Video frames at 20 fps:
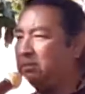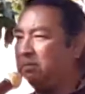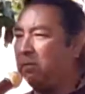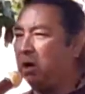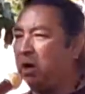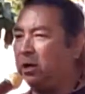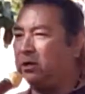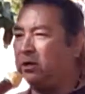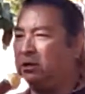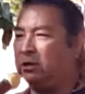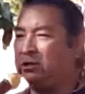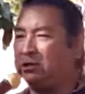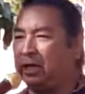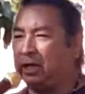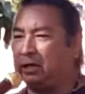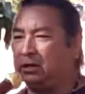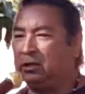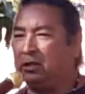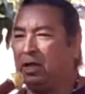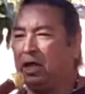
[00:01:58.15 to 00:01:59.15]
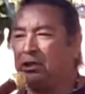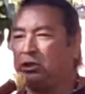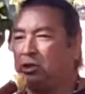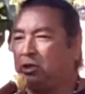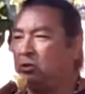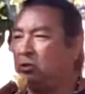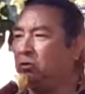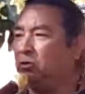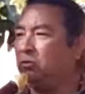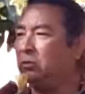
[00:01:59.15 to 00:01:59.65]
modern
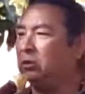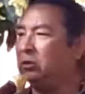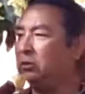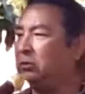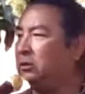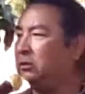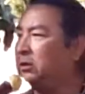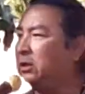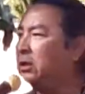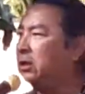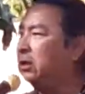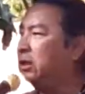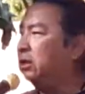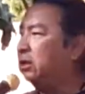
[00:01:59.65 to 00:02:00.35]
technological world.